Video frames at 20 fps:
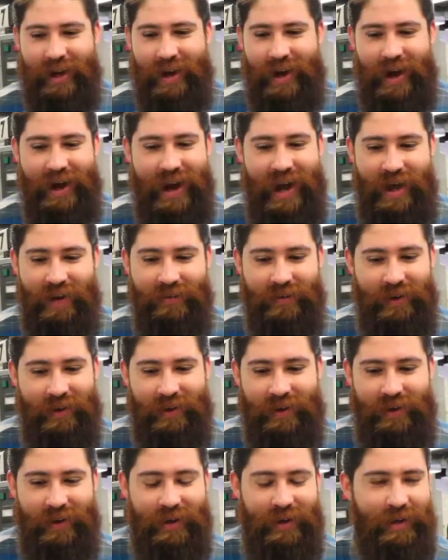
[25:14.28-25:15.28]
I have
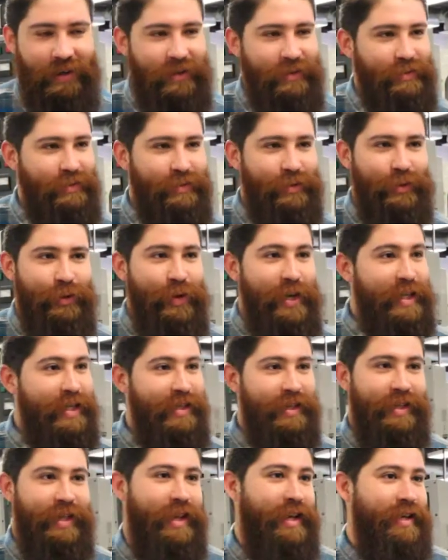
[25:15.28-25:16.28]
three
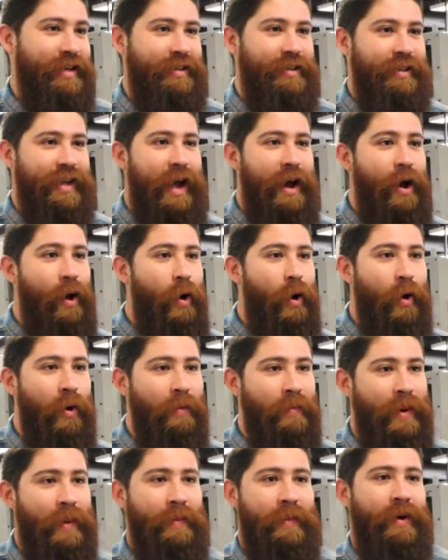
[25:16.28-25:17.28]
kids at
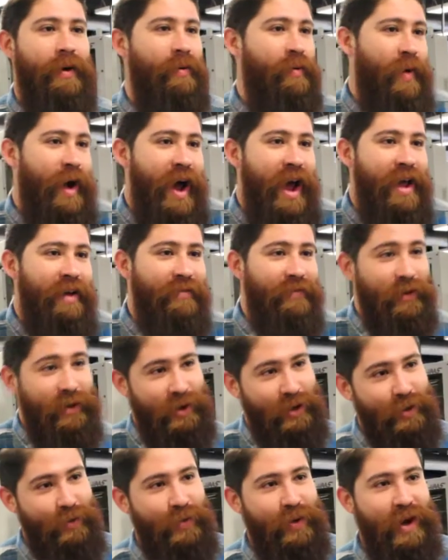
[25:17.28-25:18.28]
home, I'm a wife,
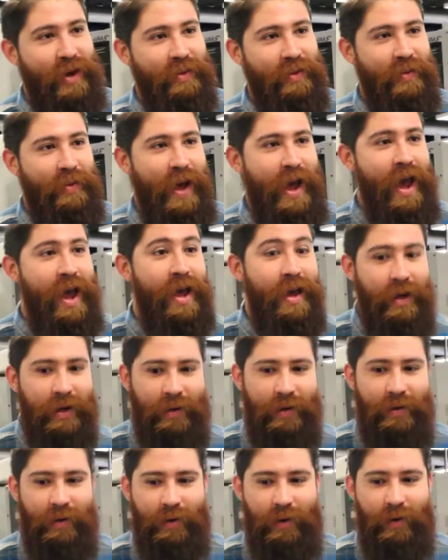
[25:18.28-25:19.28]
another one on the way,
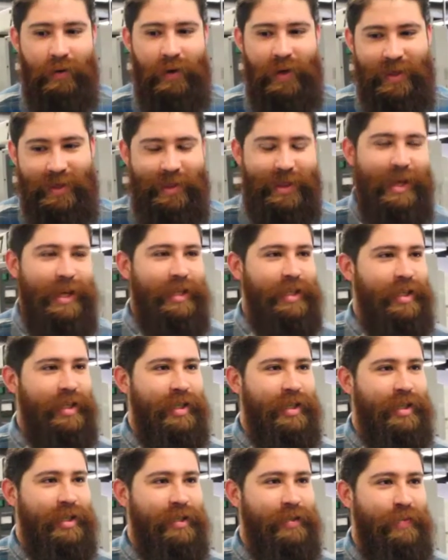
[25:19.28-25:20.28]
and with
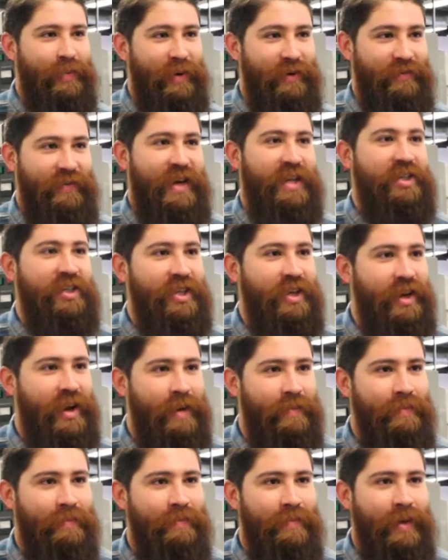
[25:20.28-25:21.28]
this profession,
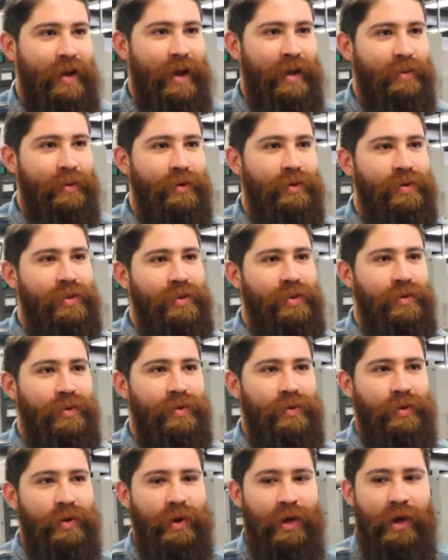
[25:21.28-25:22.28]
I'm able
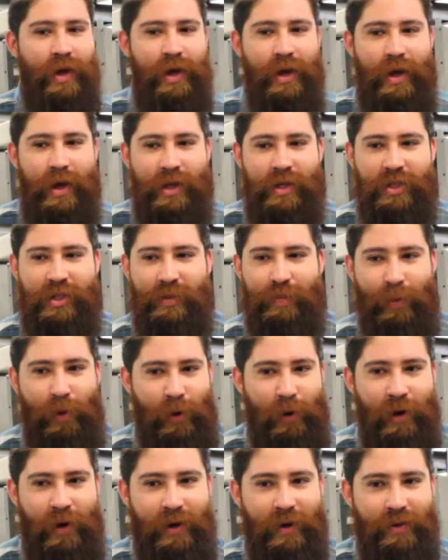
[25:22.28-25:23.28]
to
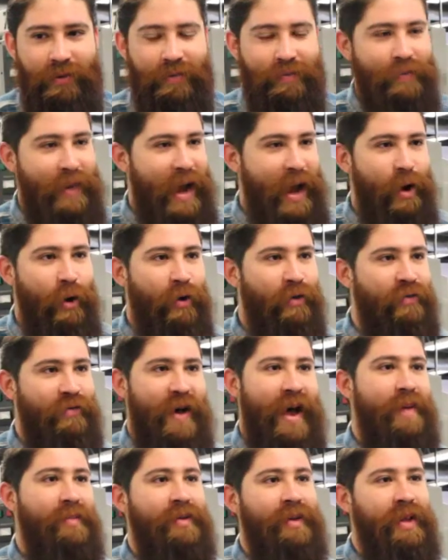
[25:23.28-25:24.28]
support my whole
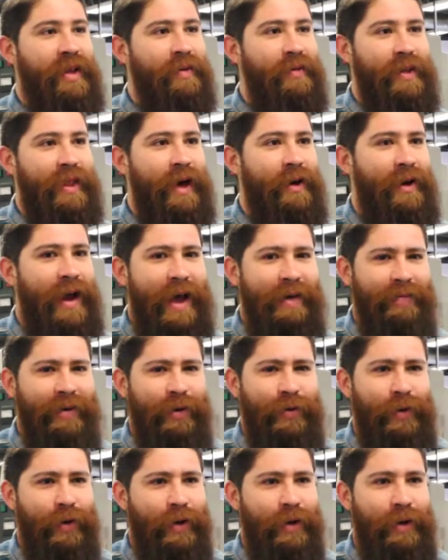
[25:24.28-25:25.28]
family without
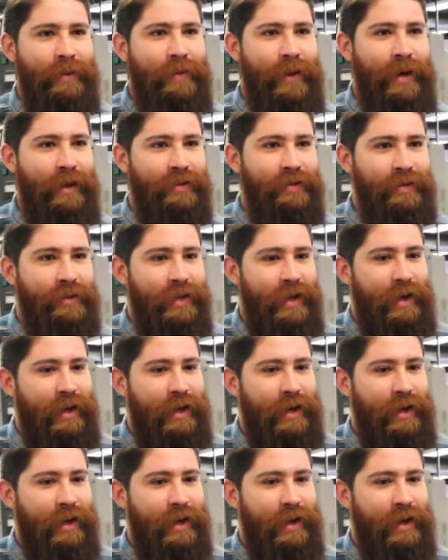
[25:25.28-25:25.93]
having to worry about,